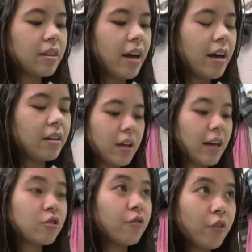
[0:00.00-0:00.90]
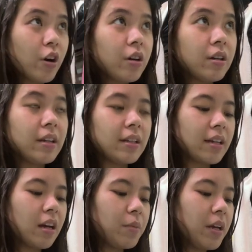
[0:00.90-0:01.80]
that extrovert
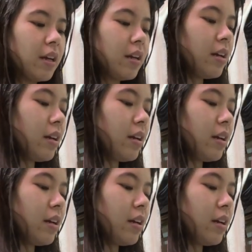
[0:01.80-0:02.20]
inside of me